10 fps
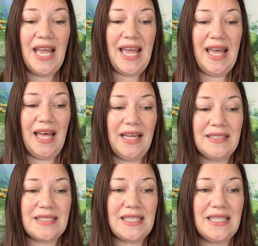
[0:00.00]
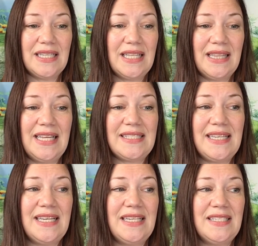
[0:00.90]
And this
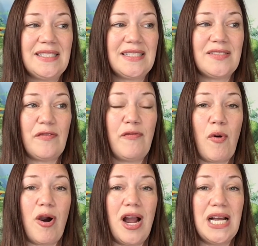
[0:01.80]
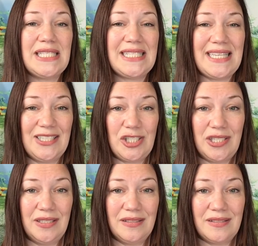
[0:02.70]
is for
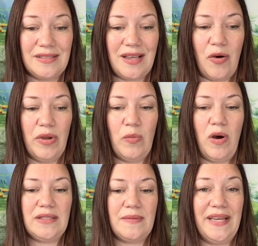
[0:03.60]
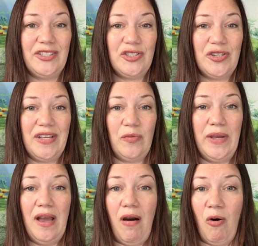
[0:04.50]
ascension. So we want to make sure that
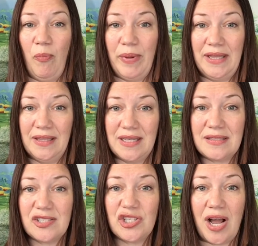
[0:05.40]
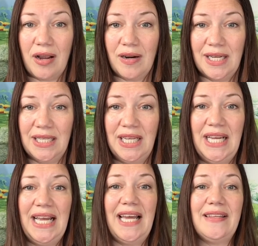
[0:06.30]
we open this chakra
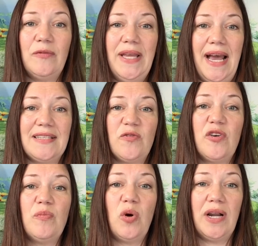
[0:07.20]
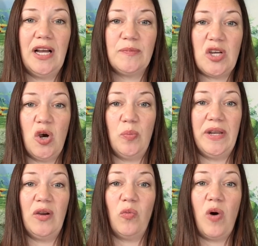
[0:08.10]
and that we ask for more help to open
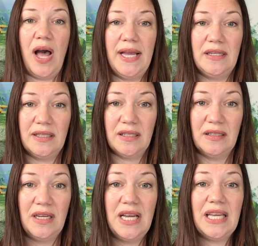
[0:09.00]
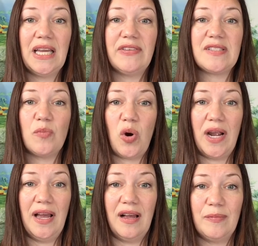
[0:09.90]
it wider, give us more
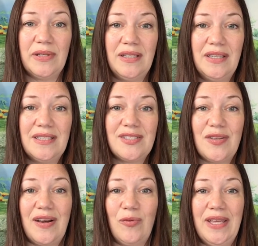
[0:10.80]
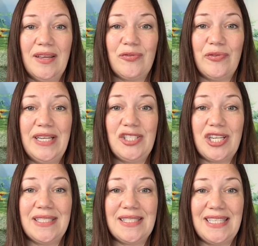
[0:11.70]
help so that we can reach
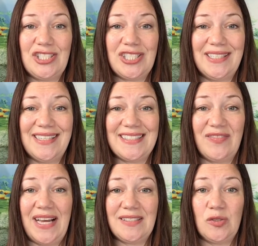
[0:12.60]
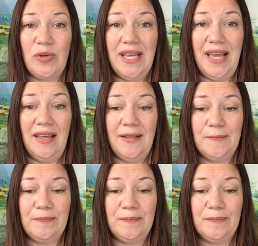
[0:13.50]
ascension as fast as we can.